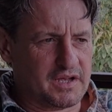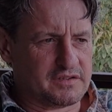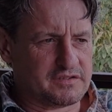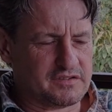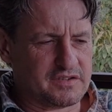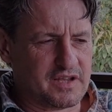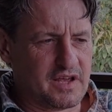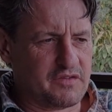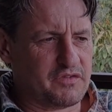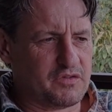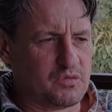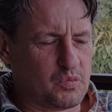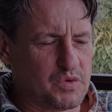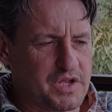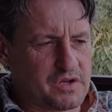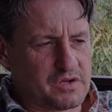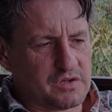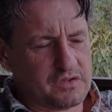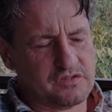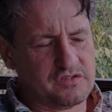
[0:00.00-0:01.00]
7
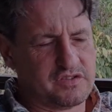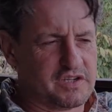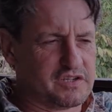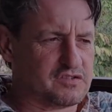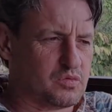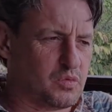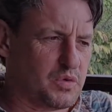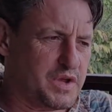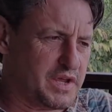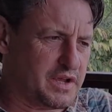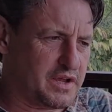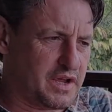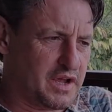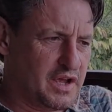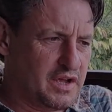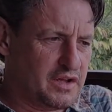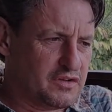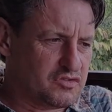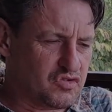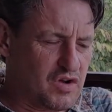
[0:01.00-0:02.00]
week or 6 week
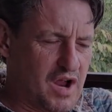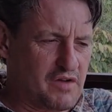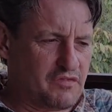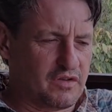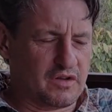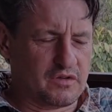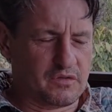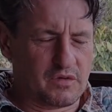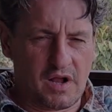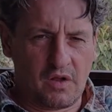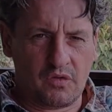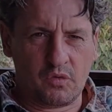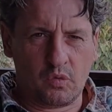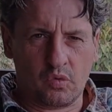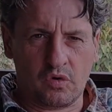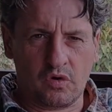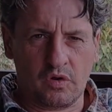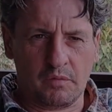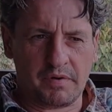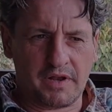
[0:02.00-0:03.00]
travel around the
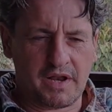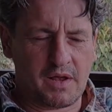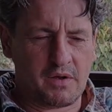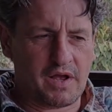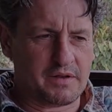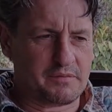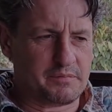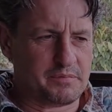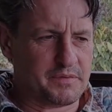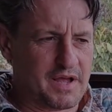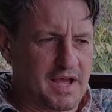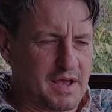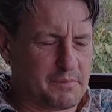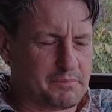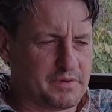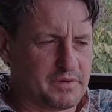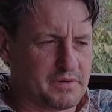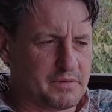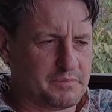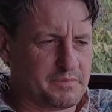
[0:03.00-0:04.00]
world, but I
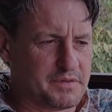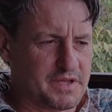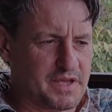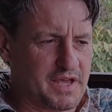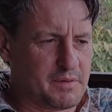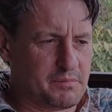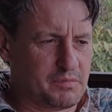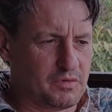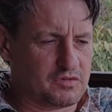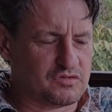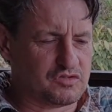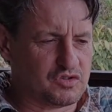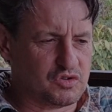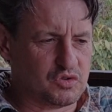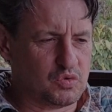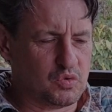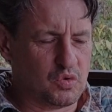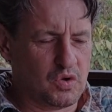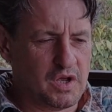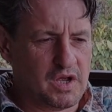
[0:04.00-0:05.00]
happened to be able
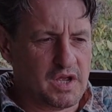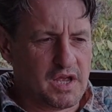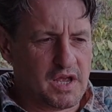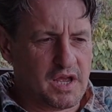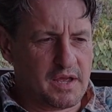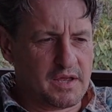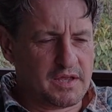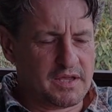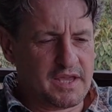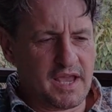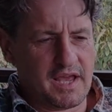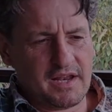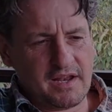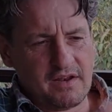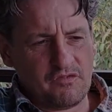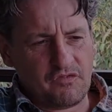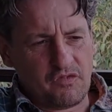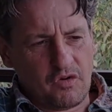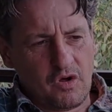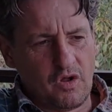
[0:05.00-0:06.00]
to get
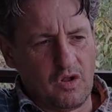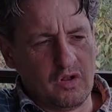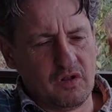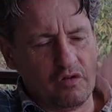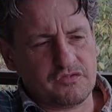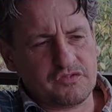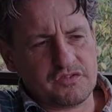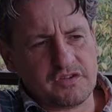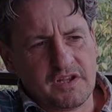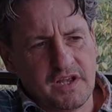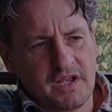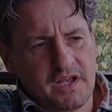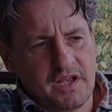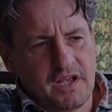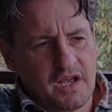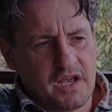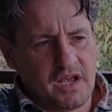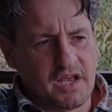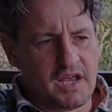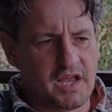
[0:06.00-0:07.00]
involved
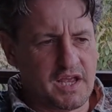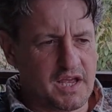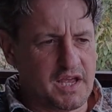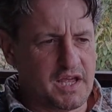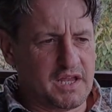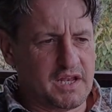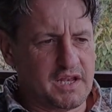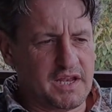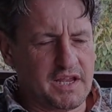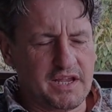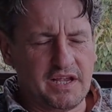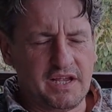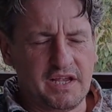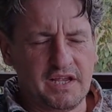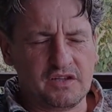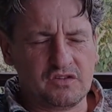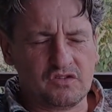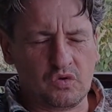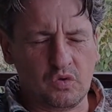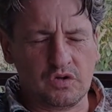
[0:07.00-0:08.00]
in
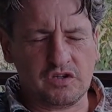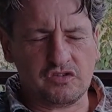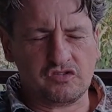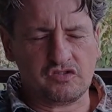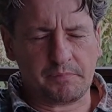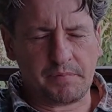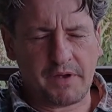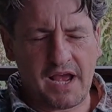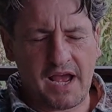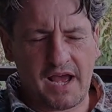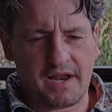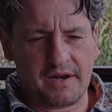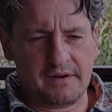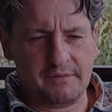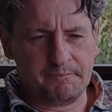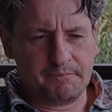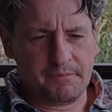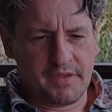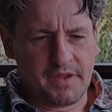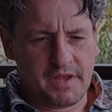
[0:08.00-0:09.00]
a tour to
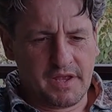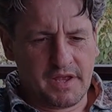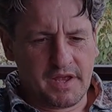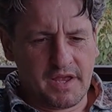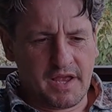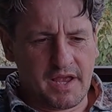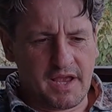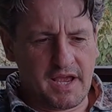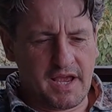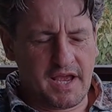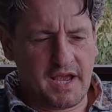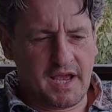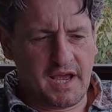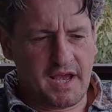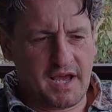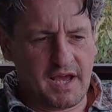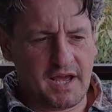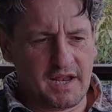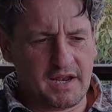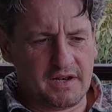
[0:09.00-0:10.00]
Japan,
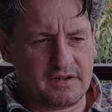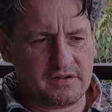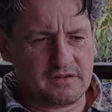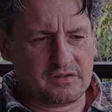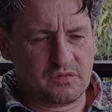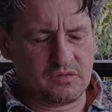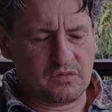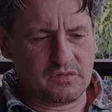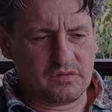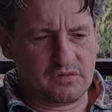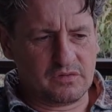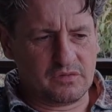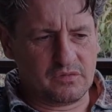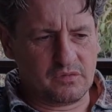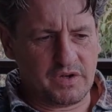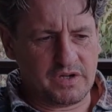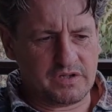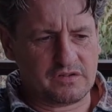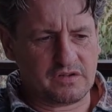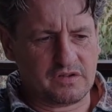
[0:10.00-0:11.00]
and
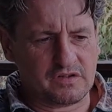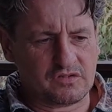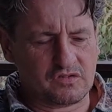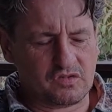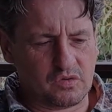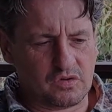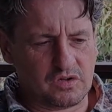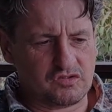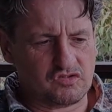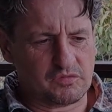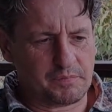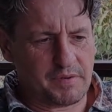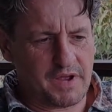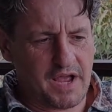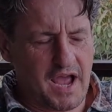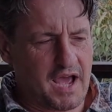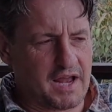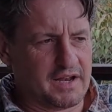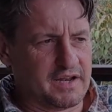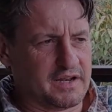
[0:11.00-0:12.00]
went to the tour in
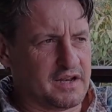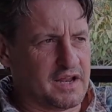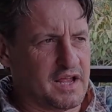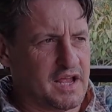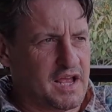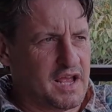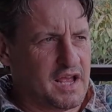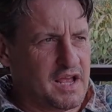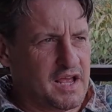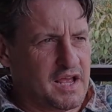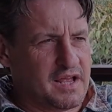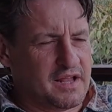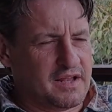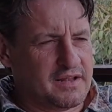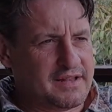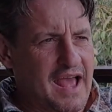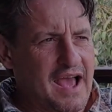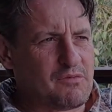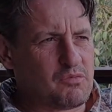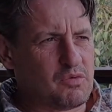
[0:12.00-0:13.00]
Japan, and
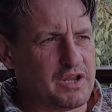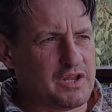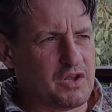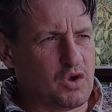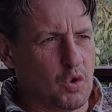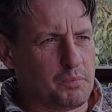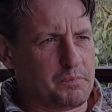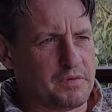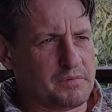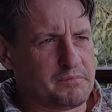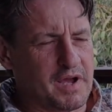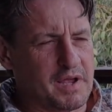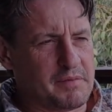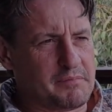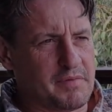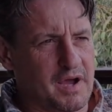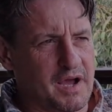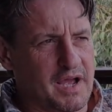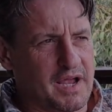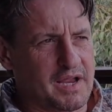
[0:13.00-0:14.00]
that really opened my
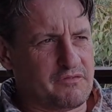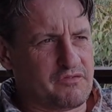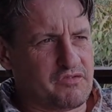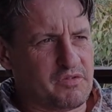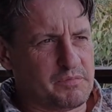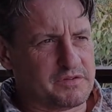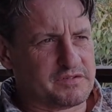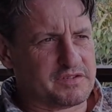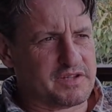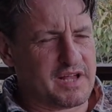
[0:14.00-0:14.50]
mind from a